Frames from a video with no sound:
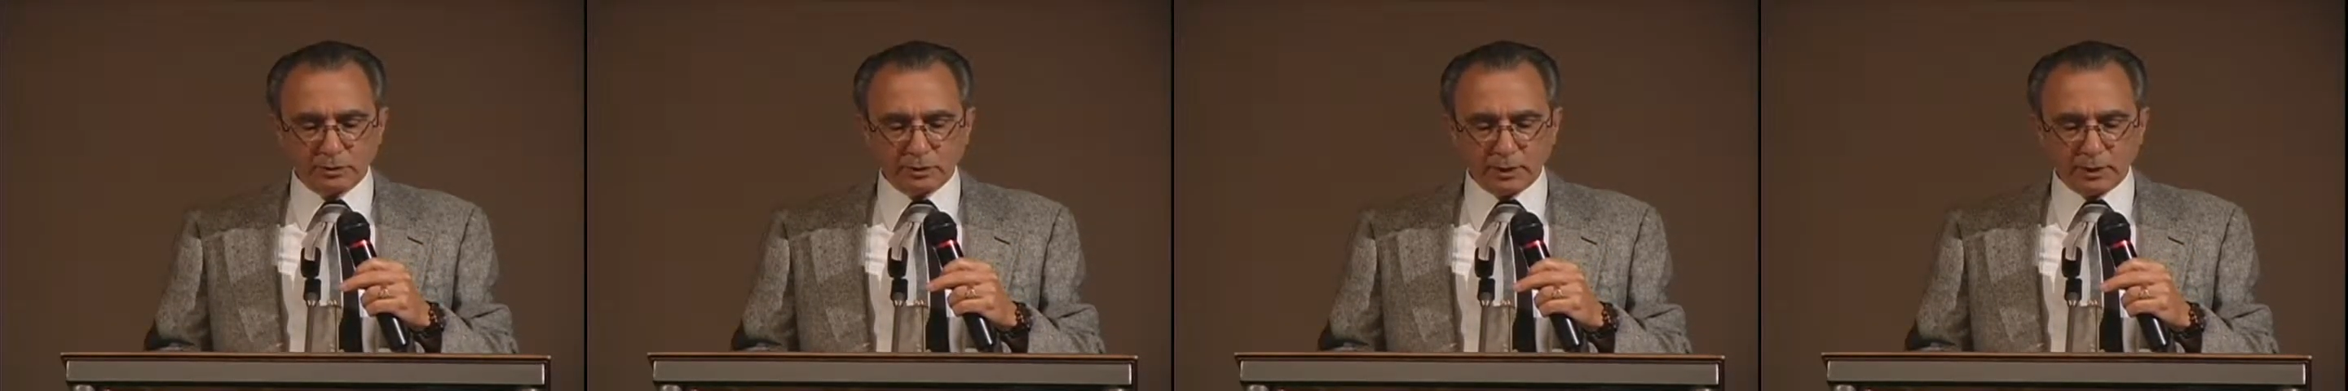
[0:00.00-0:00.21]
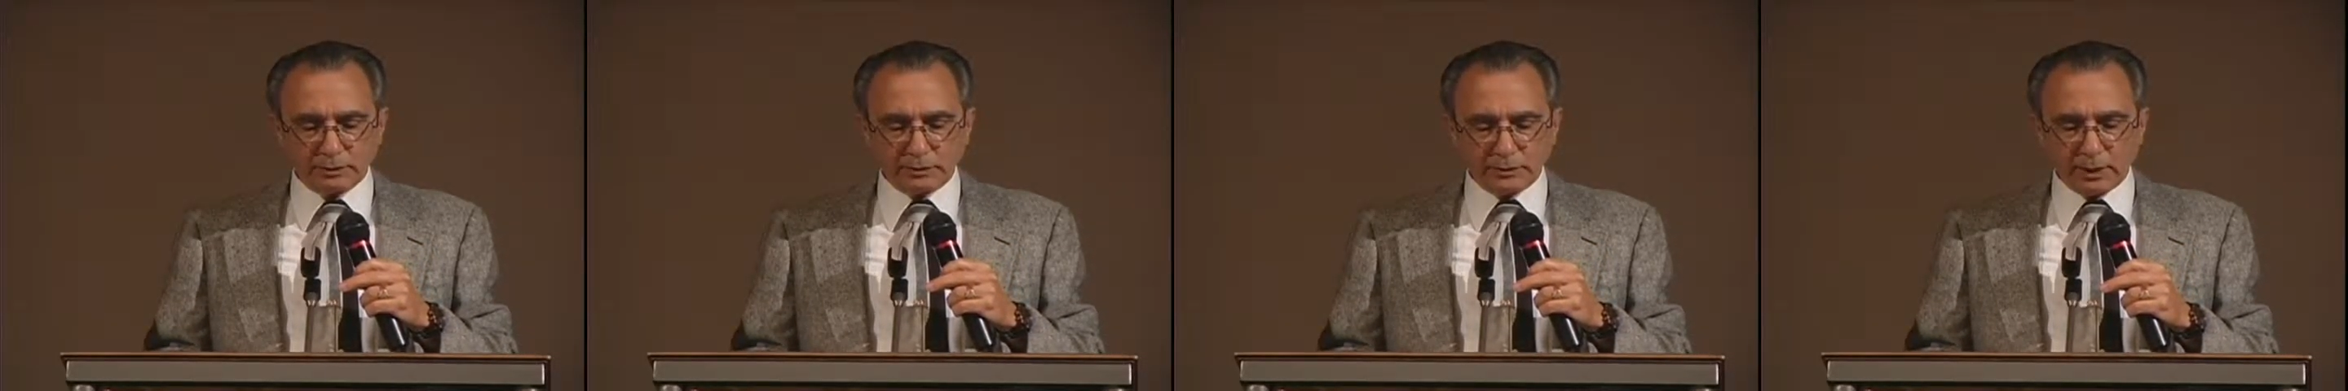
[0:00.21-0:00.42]

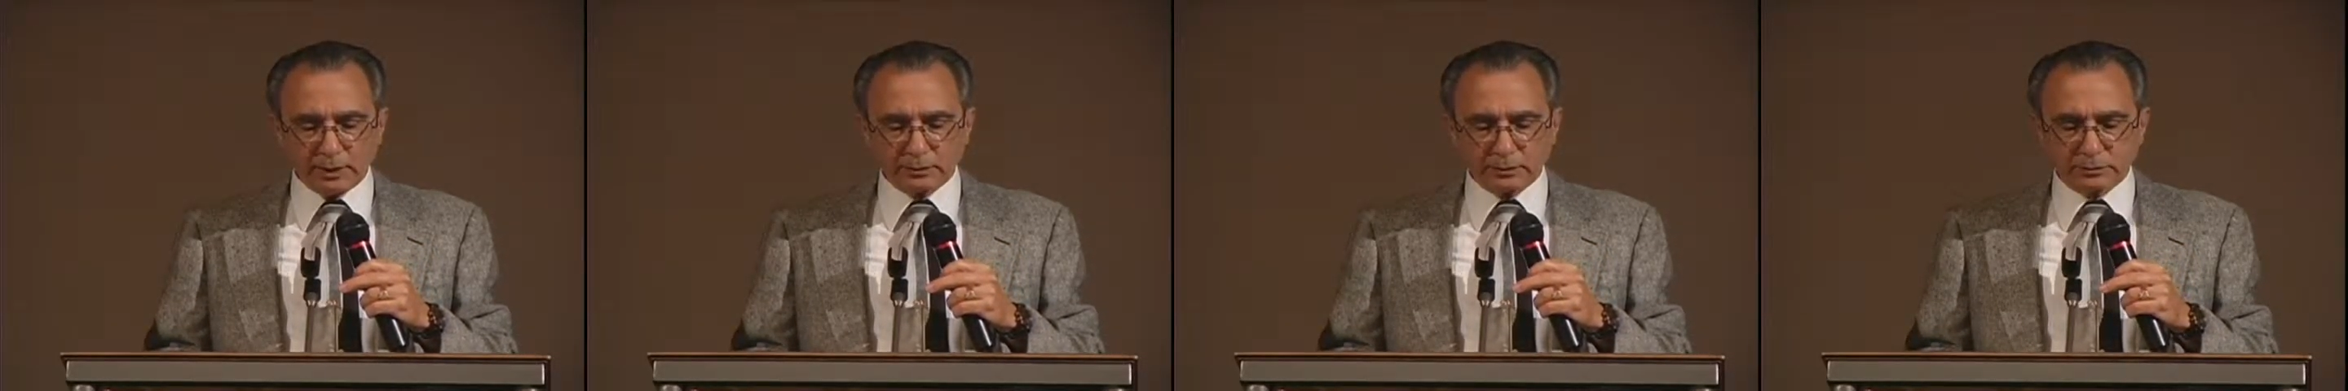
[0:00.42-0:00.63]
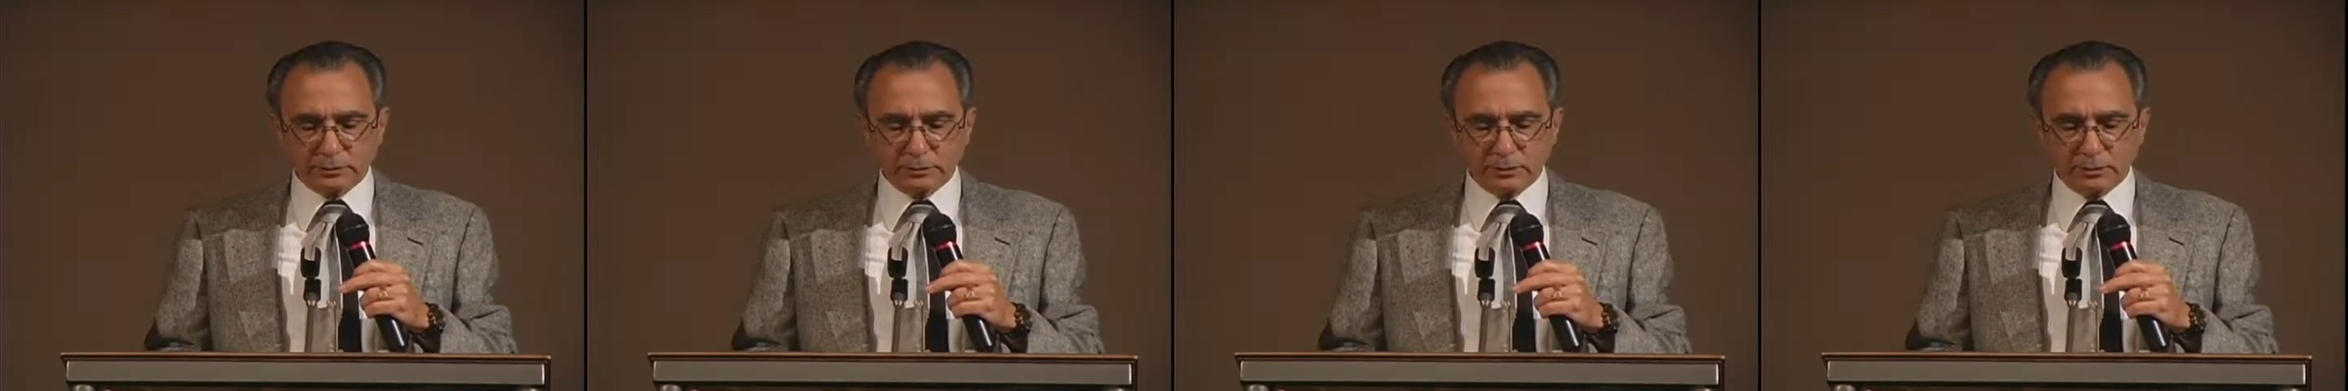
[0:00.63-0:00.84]
a
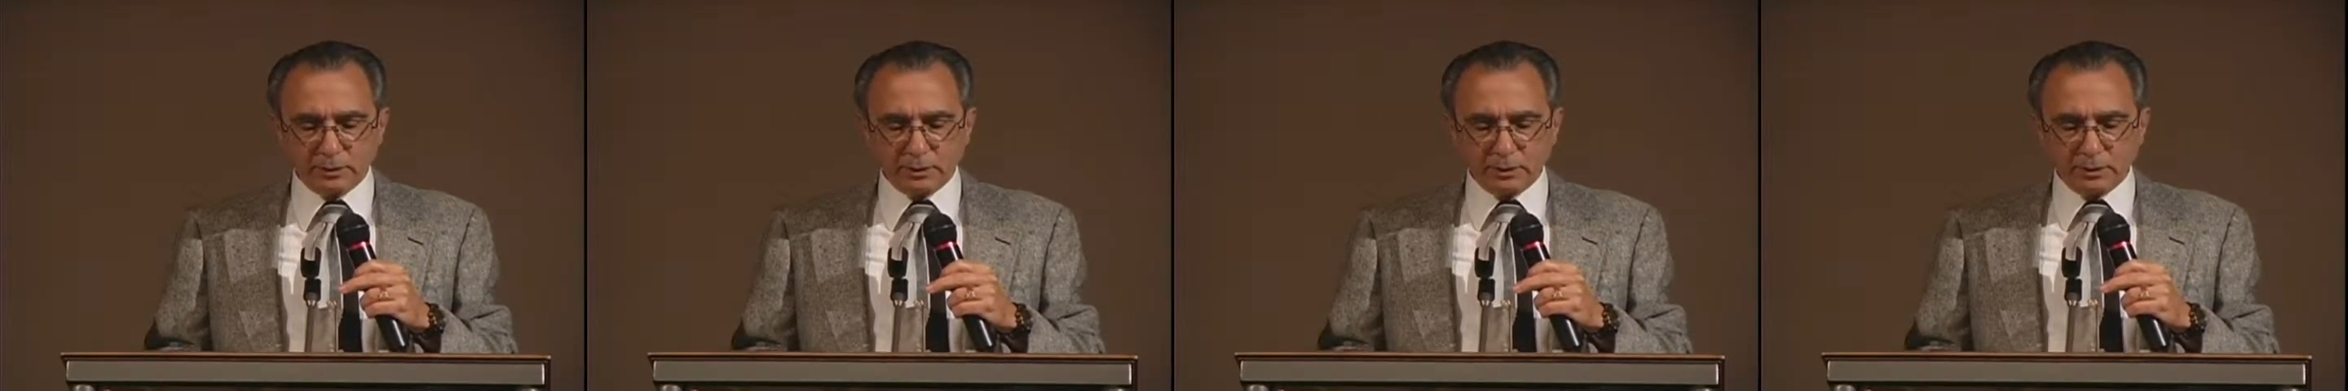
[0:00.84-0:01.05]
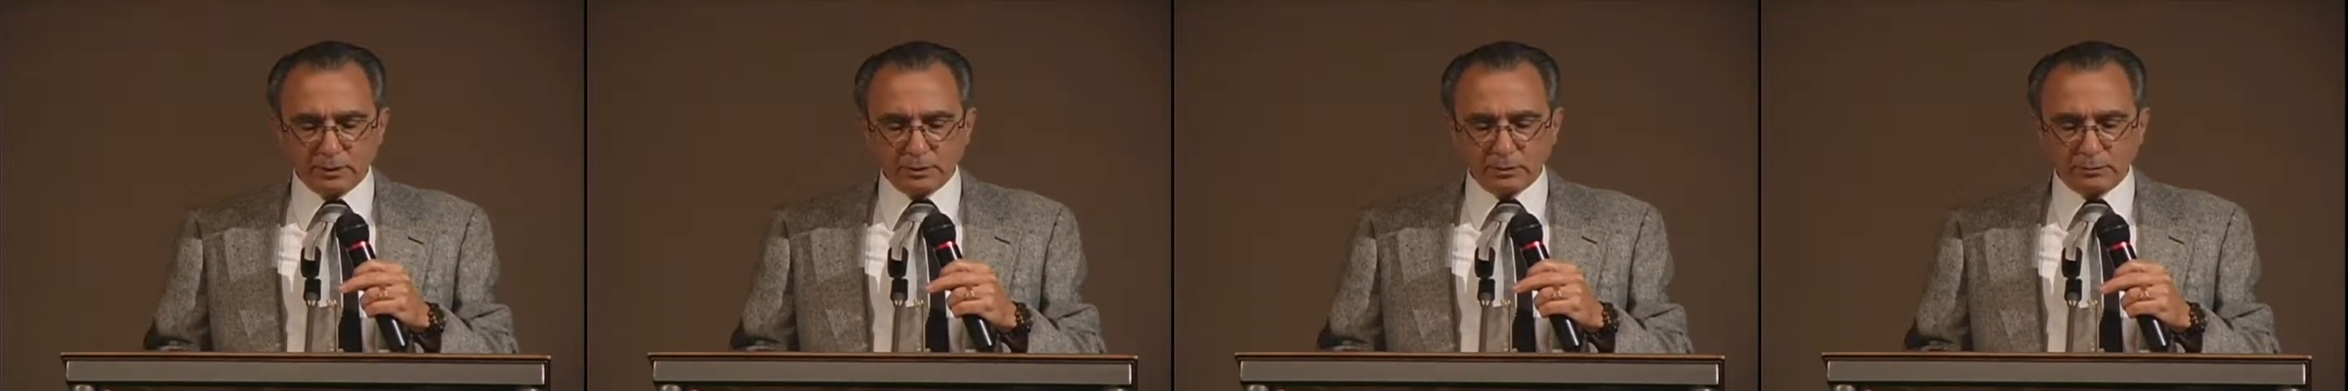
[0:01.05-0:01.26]
test.
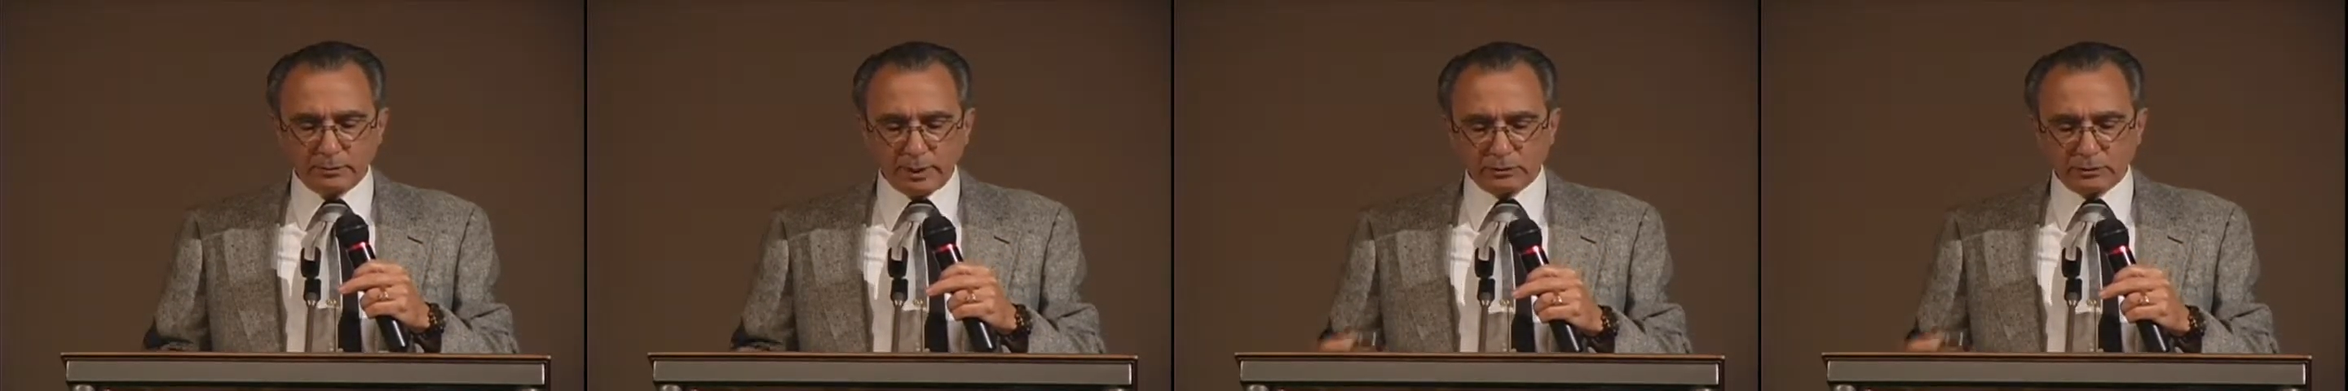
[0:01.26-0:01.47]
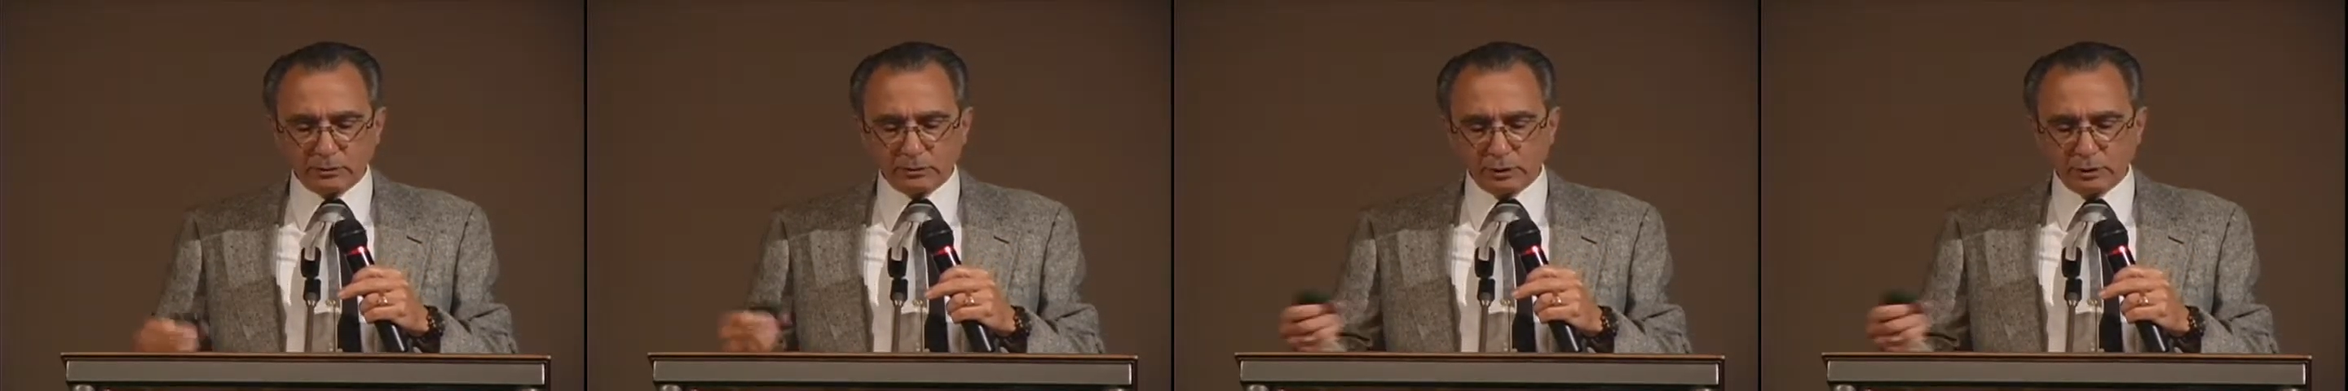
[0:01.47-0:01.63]
Matthew